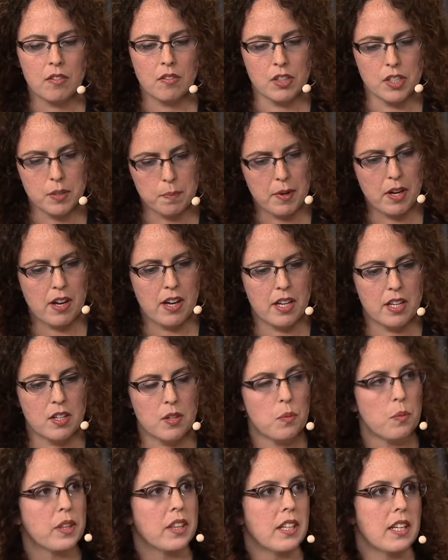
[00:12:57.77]

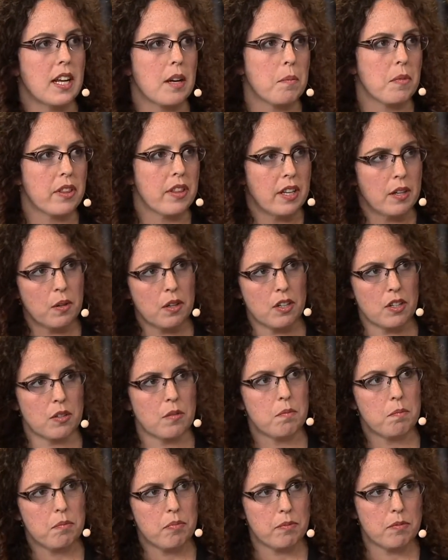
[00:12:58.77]
respond with the number that you heard
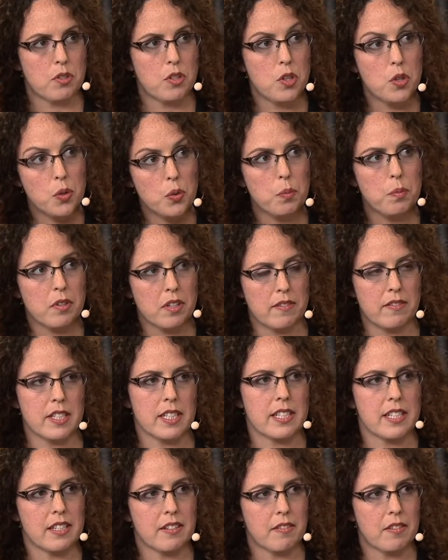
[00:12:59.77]
two
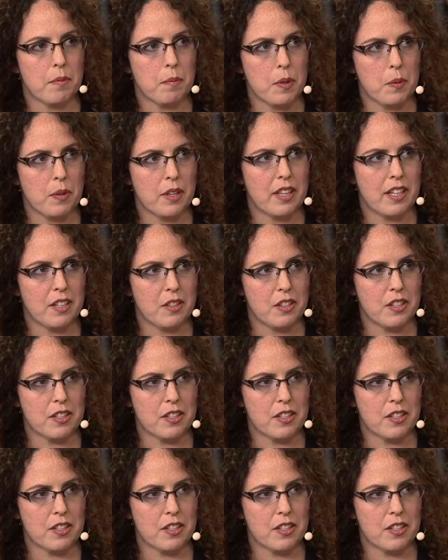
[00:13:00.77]
previously from the one that you